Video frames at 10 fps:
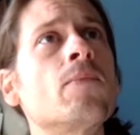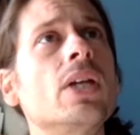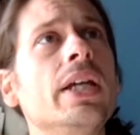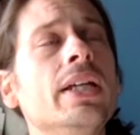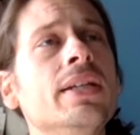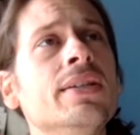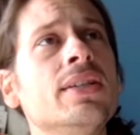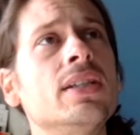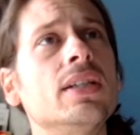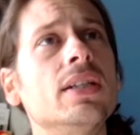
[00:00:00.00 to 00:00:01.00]

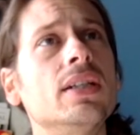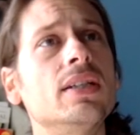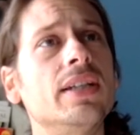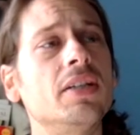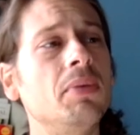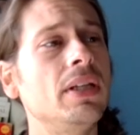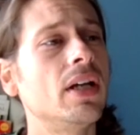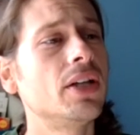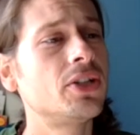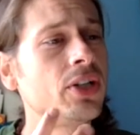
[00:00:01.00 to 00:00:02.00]
is said to be the
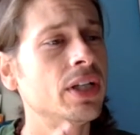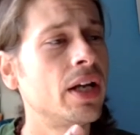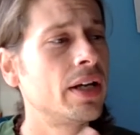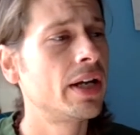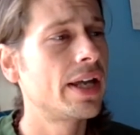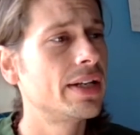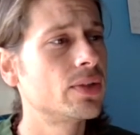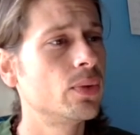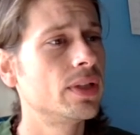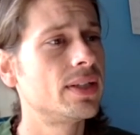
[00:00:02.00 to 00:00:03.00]
Uttarayana, and it's
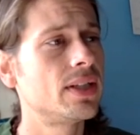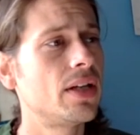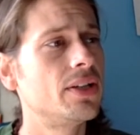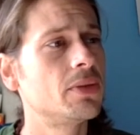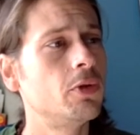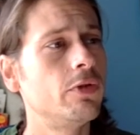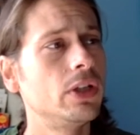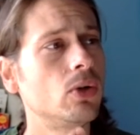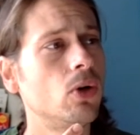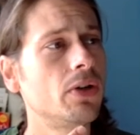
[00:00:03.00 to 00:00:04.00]
when the sun is moving
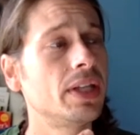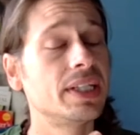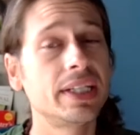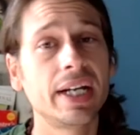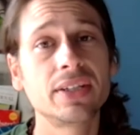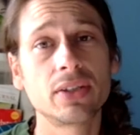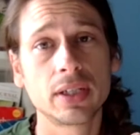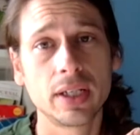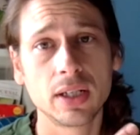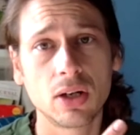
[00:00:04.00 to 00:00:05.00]
north and the days are
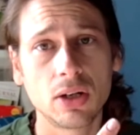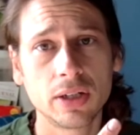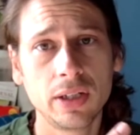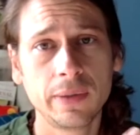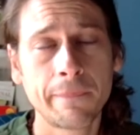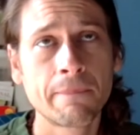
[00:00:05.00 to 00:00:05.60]
getting longer.